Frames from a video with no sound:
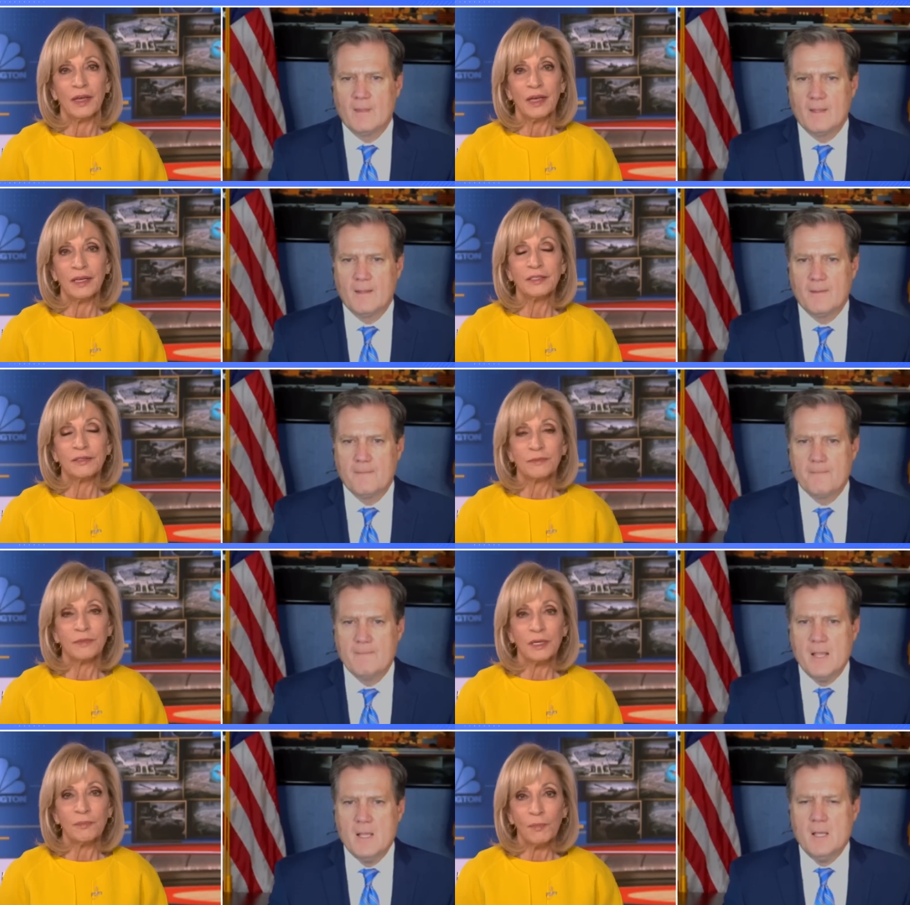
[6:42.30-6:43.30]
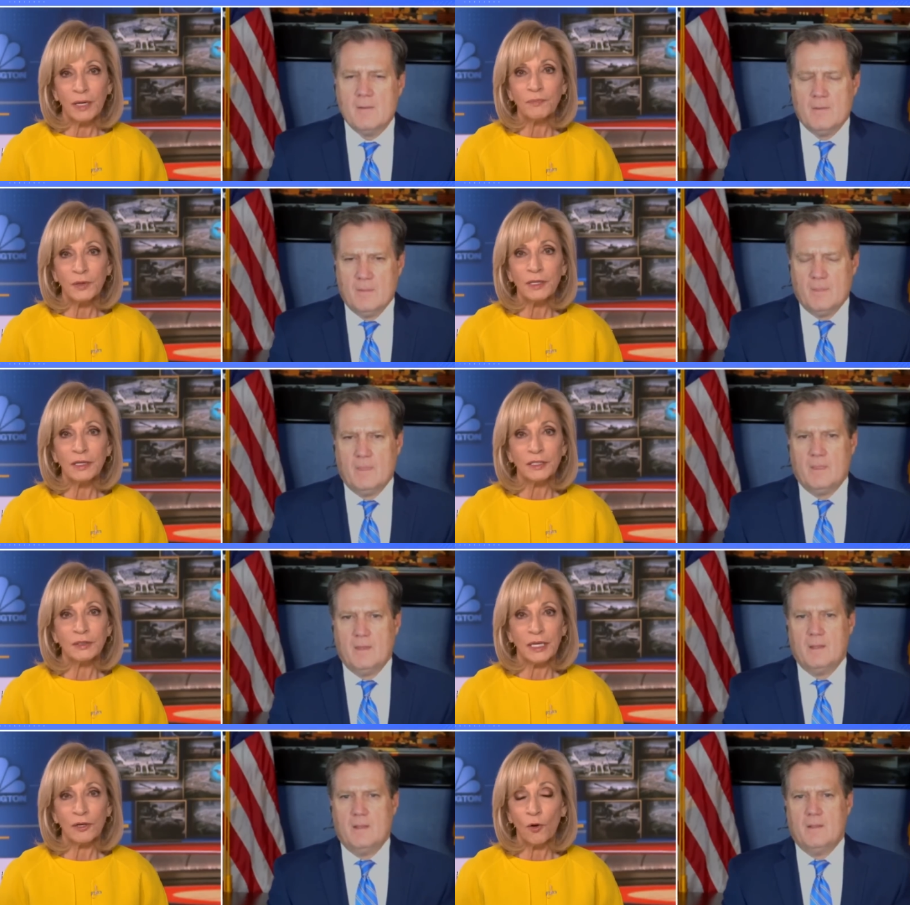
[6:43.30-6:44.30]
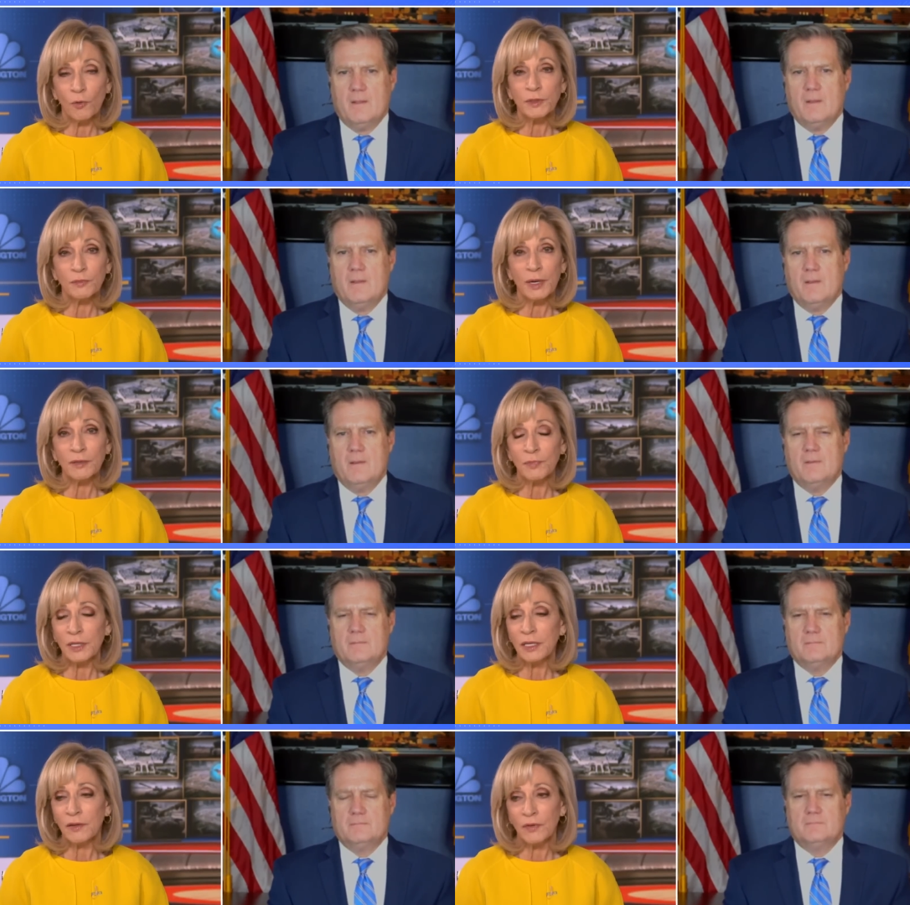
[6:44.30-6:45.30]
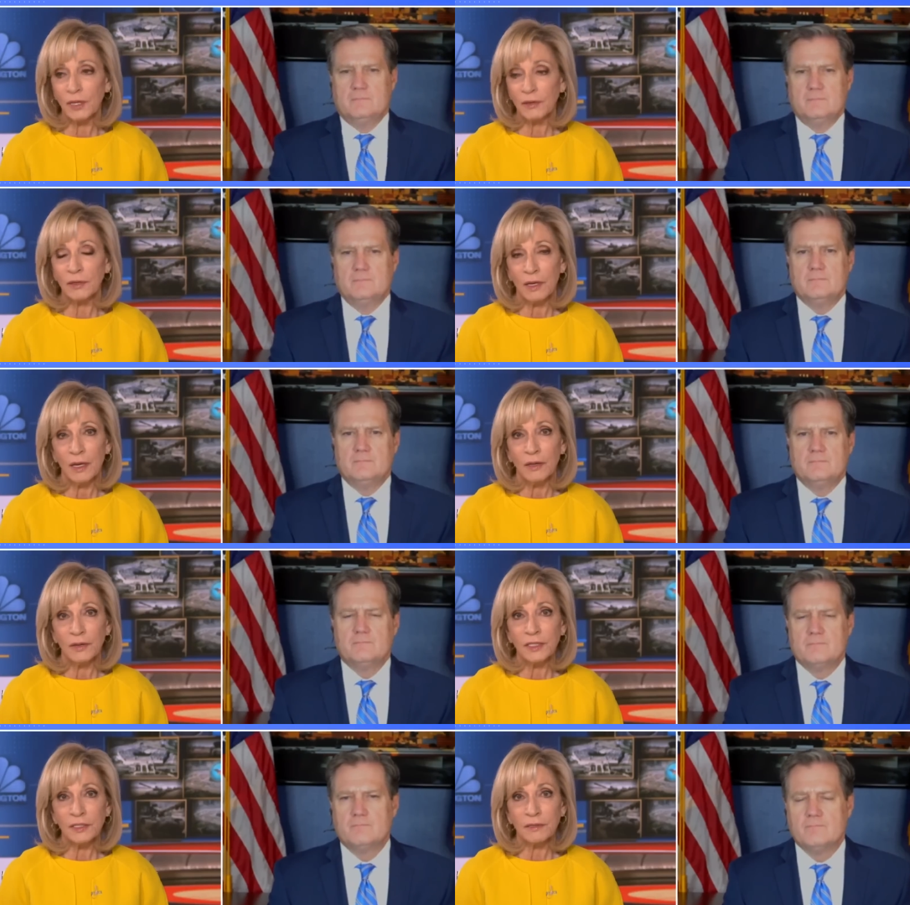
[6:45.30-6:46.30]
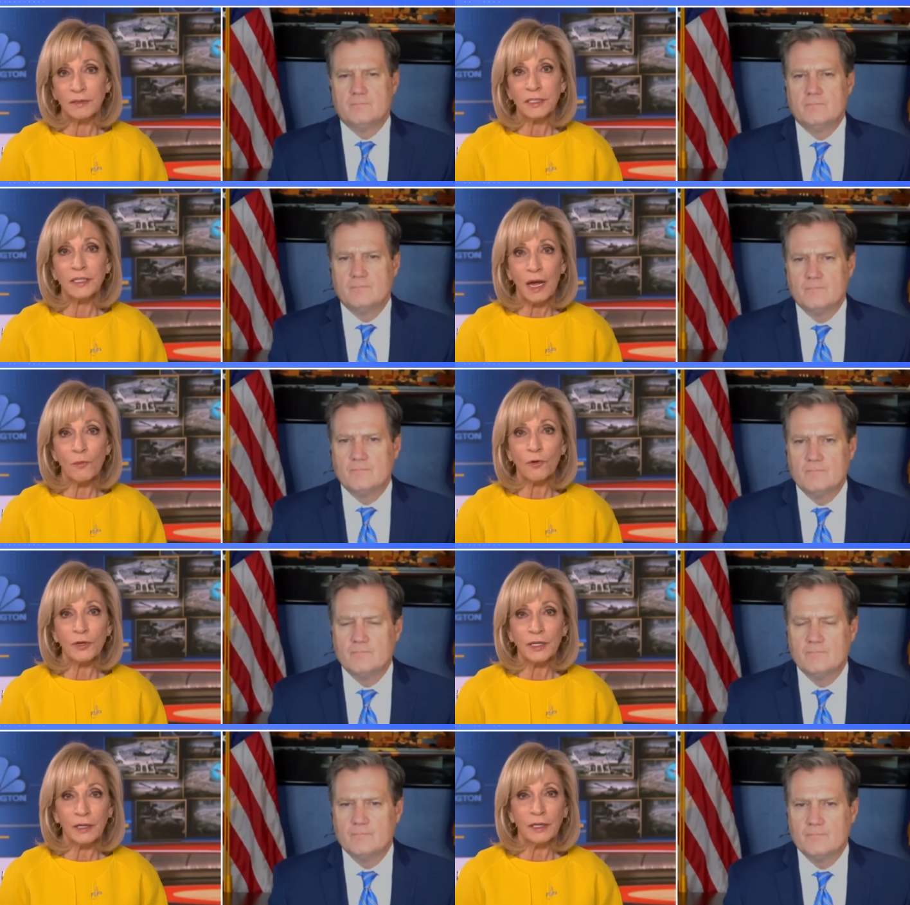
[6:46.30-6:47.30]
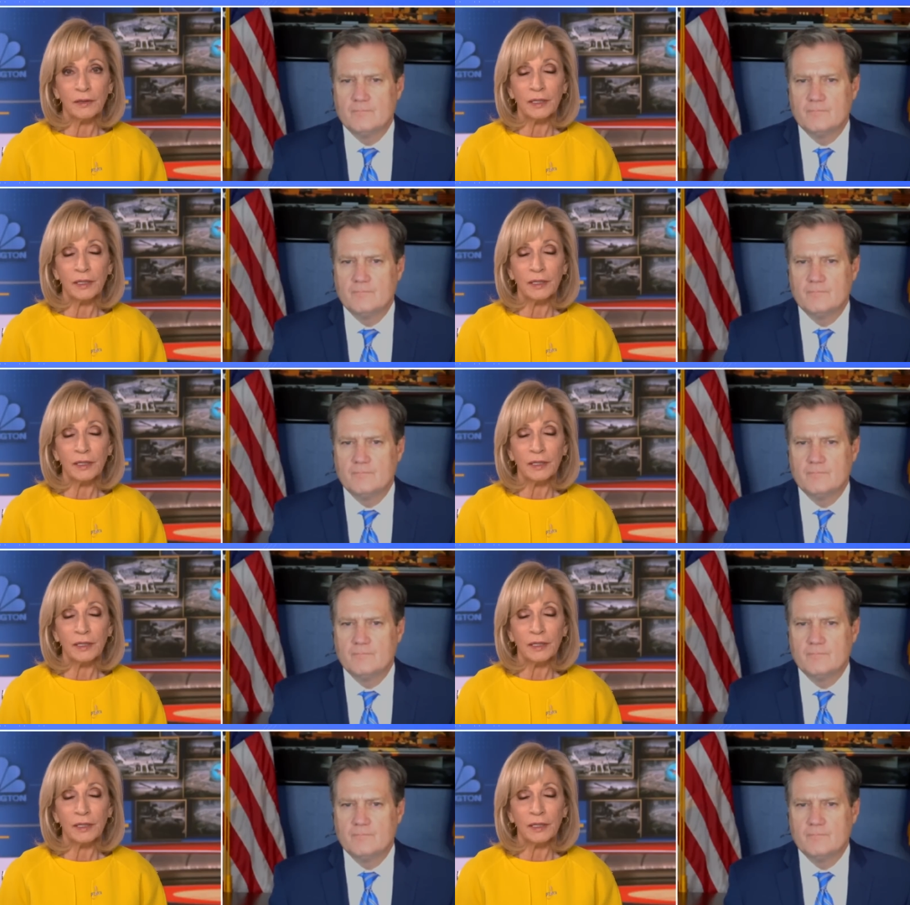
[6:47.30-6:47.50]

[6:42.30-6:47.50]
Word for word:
Speaker 1: as it might be, as they had hoped it might be, and that this does not work in,